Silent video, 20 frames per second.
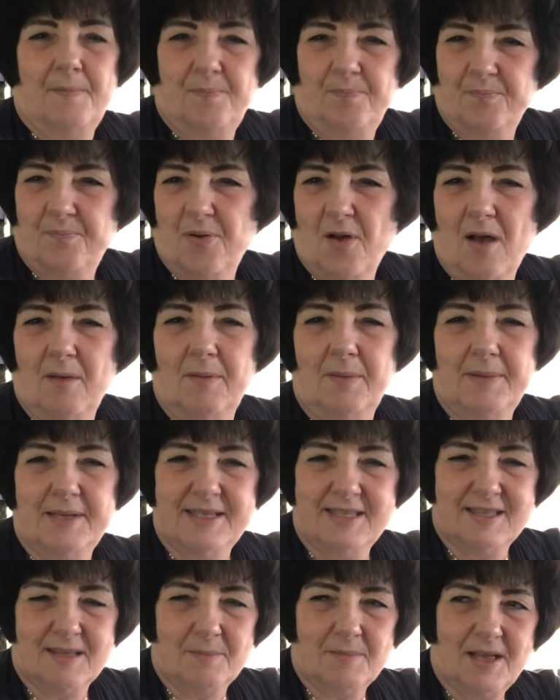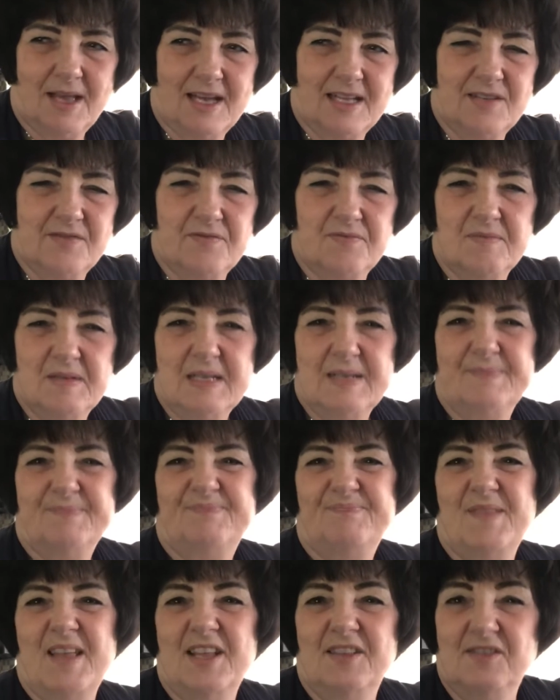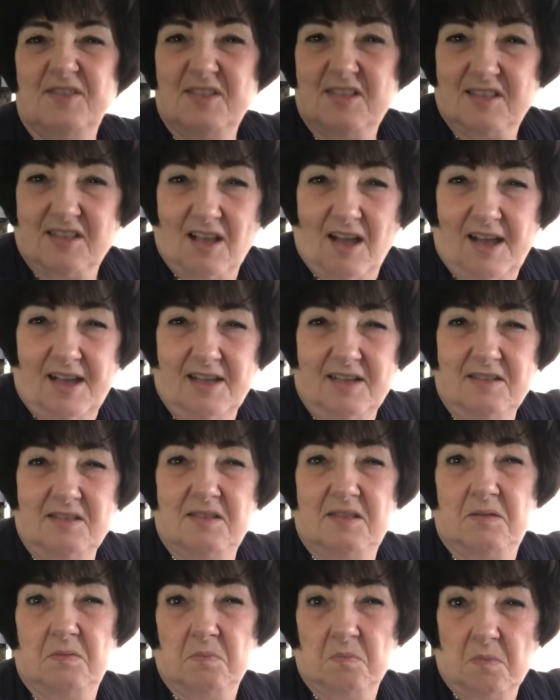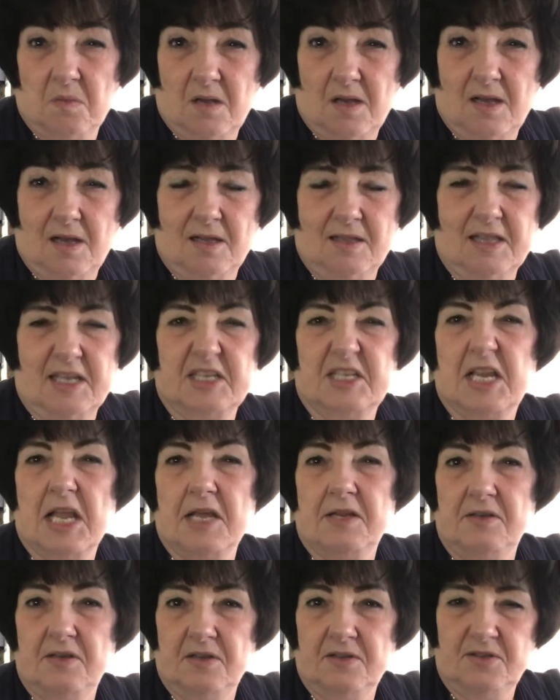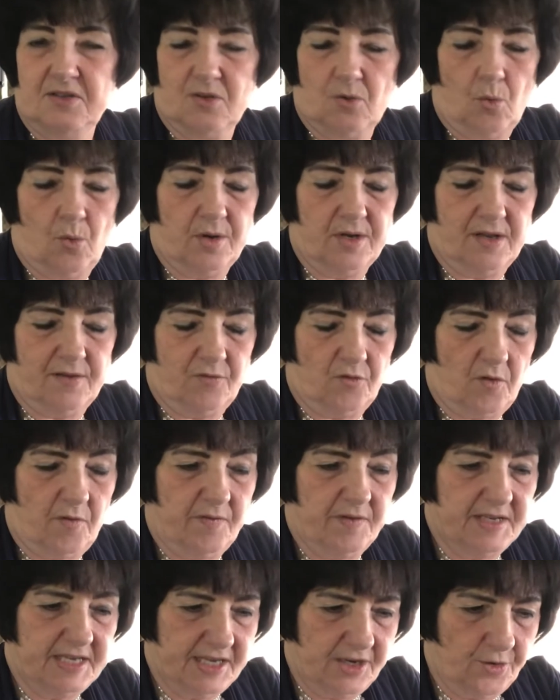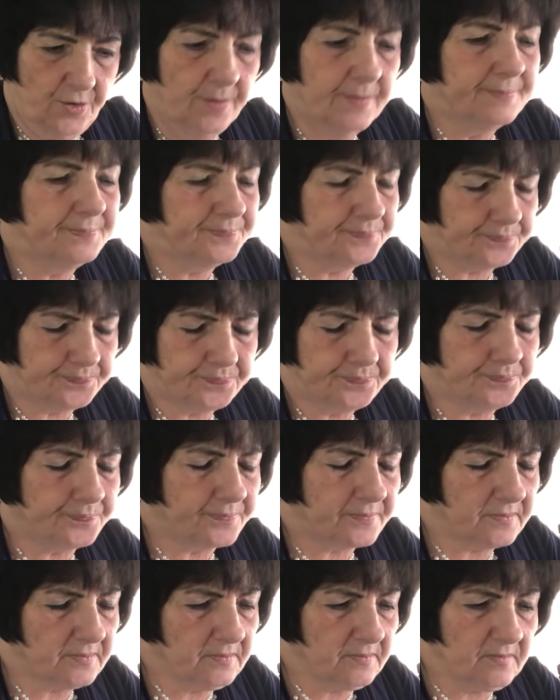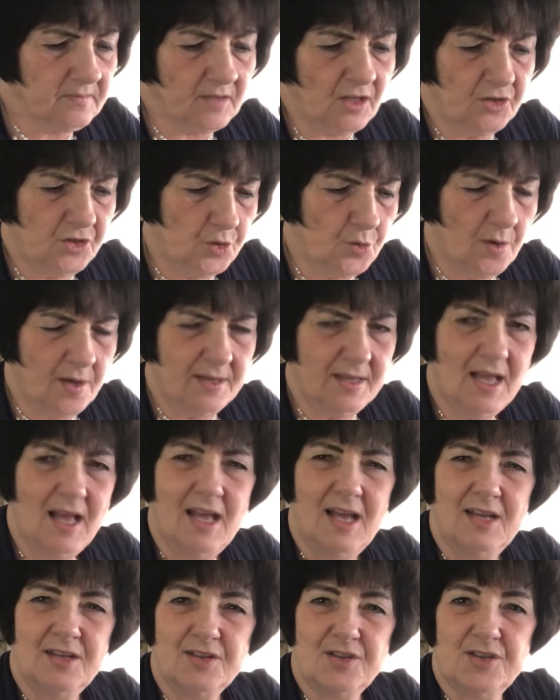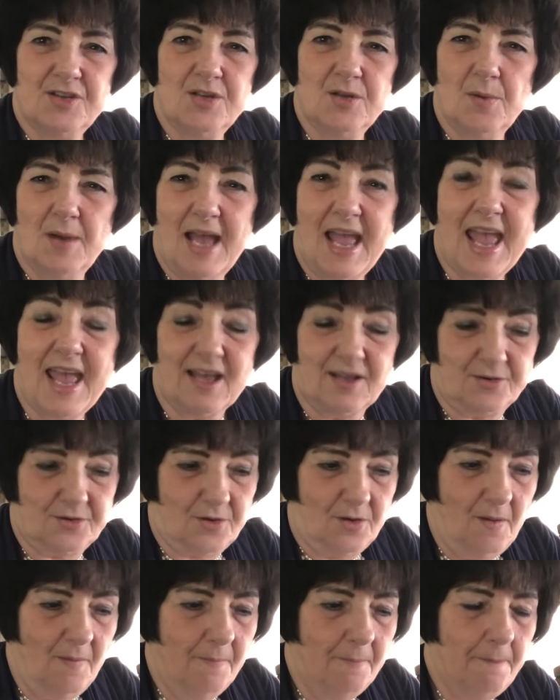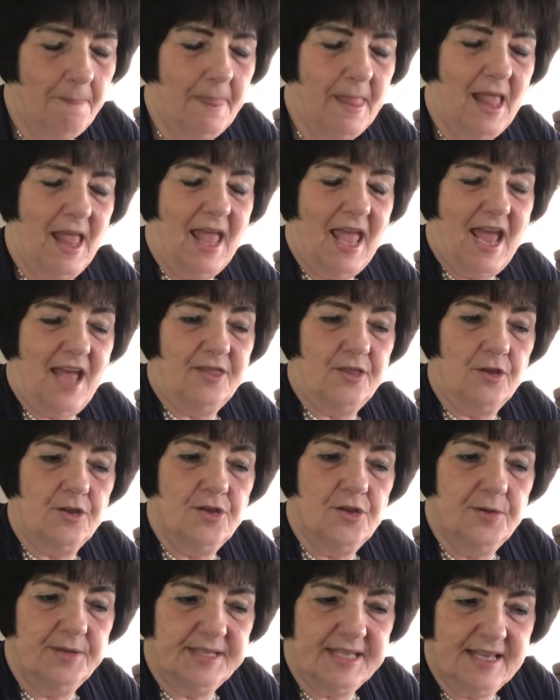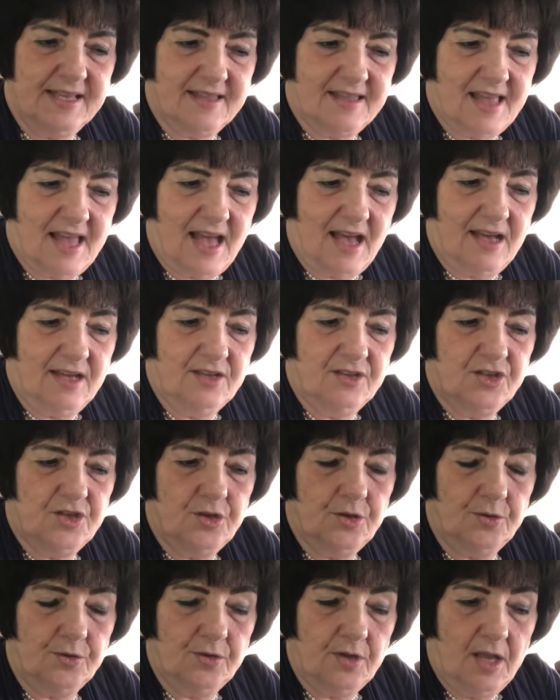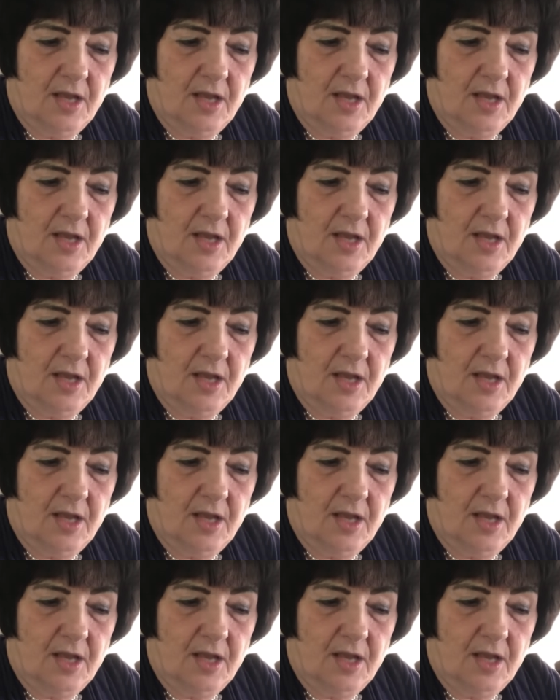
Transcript: probably some kind of insides, like tendons or whatever of a deer, to a handle, and they're using that to